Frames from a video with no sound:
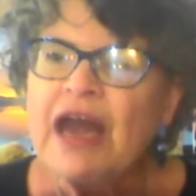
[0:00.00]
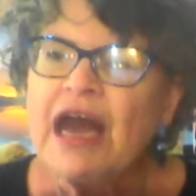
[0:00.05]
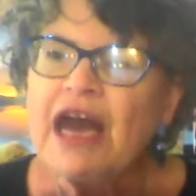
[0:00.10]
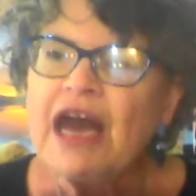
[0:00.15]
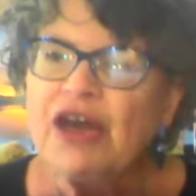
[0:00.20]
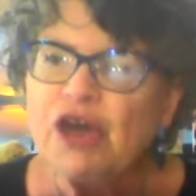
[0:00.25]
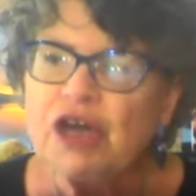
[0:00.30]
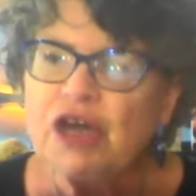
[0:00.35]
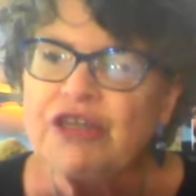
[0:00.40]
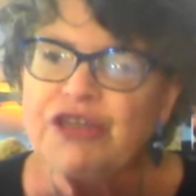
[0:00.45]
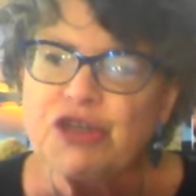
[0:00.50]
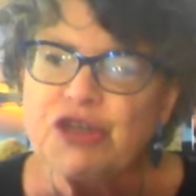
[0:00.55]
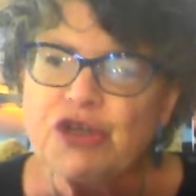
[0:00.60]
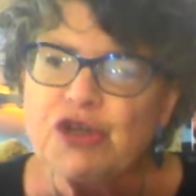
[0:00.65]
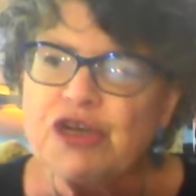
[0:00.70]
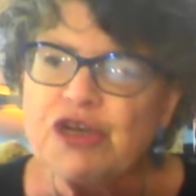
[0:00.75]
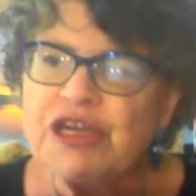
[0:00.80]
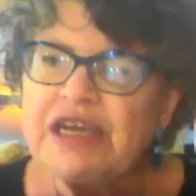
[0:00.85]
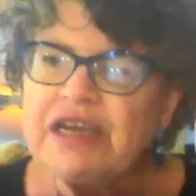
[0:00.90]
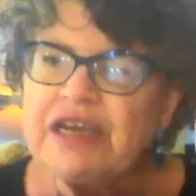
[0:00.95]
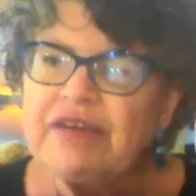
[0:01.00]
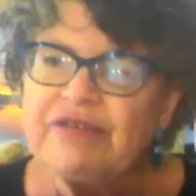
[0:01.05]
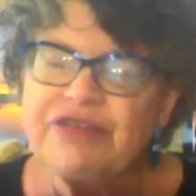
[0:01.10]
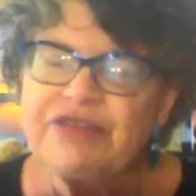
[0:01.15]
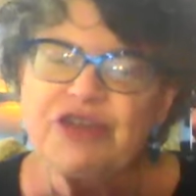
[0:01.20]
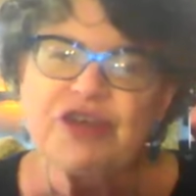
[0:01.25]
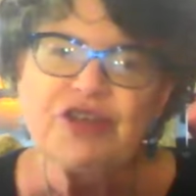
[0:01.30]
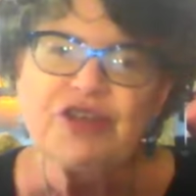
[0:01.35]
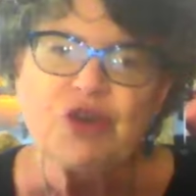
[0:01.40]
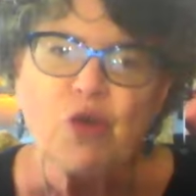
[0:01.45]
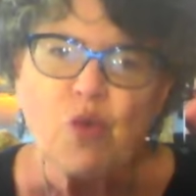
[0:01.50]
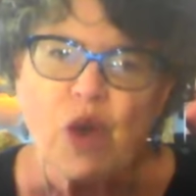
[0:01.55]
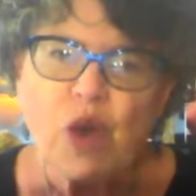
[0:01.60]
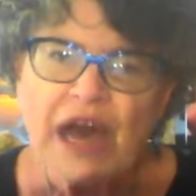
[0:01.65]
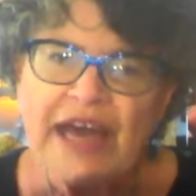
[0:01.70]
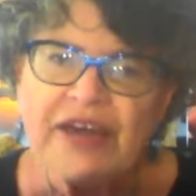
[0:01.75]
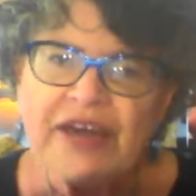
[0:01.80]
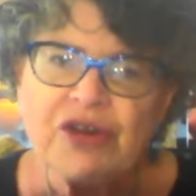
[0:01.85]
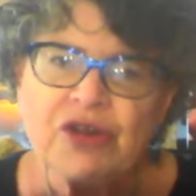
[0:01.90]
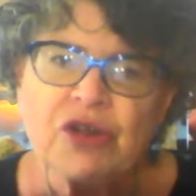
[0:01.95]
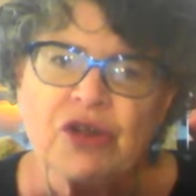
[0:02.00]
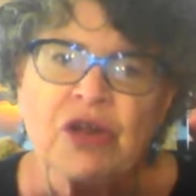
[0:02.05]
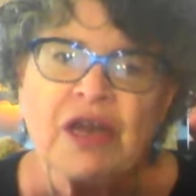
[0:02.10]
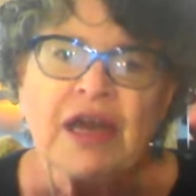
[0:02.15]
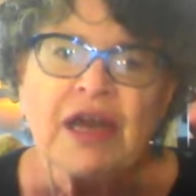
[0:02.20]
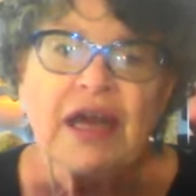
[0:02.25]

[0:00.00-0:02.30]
an alternative to the wider,